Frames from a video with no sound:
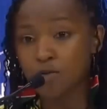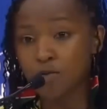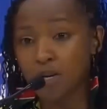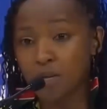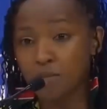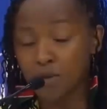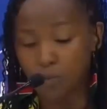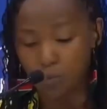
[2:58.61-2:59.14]
to
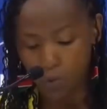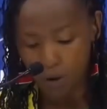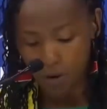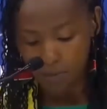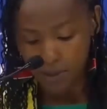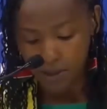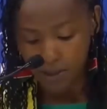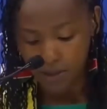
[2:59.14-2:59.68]
limit
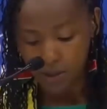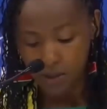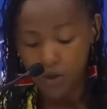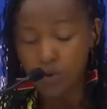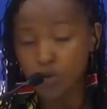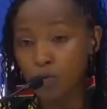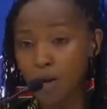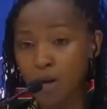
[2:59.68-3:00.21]
warming
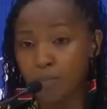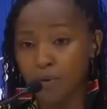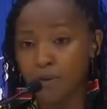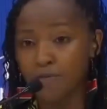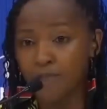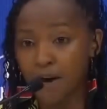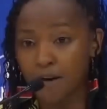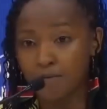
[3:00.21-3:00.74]
to
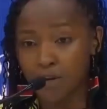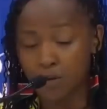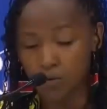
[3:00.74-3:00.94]
1.5